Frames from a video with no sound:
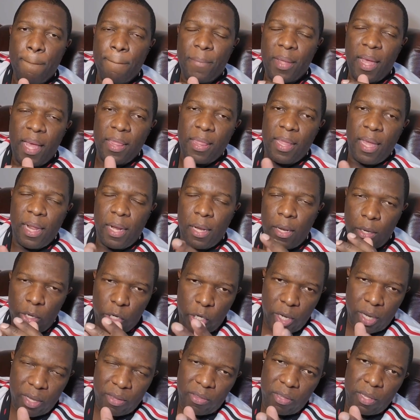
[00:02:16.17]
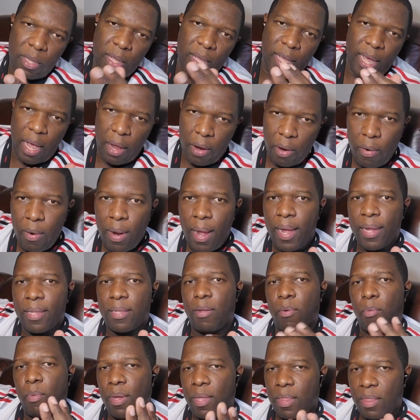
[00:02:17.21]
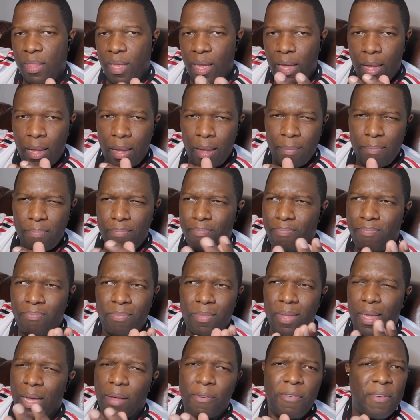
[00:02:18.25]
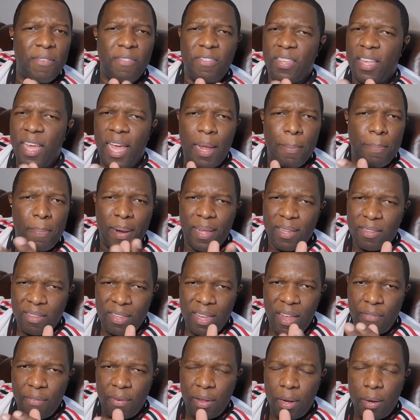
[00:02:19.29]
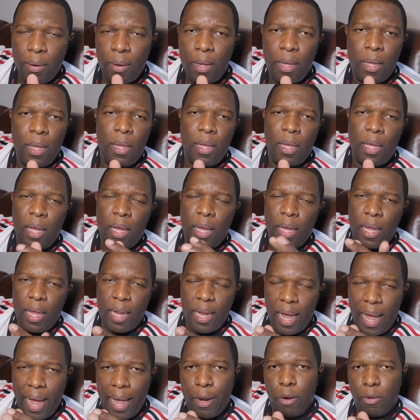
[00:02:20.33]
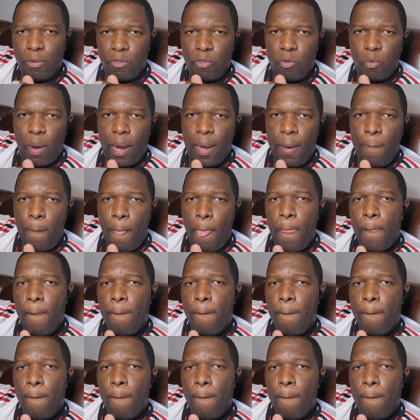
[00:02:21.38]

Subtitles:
And then Chelsea counteracted with their 58 plus 7 in add-ons, right?